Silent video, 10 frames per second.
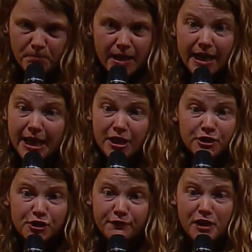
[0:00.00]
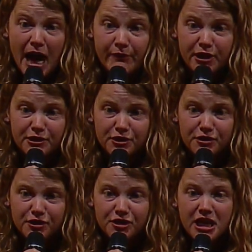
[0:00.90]
Millions of
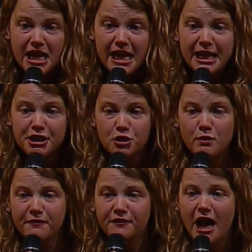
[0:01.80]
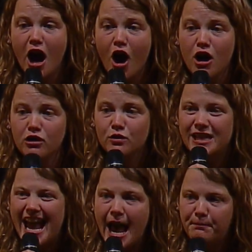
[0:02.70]
characters, each with their
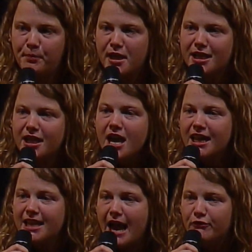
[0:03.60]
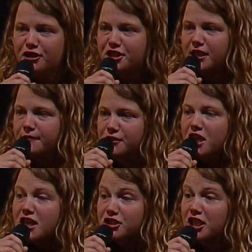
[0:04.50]
own epic narratives,
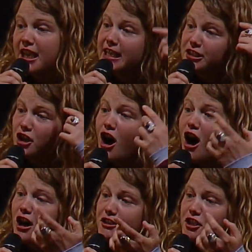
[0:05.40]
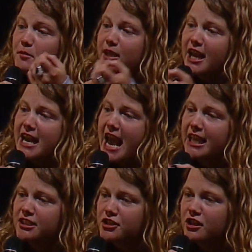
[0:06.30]
singing it's hard to be an
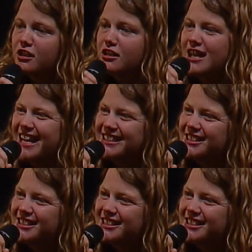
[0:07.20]
angel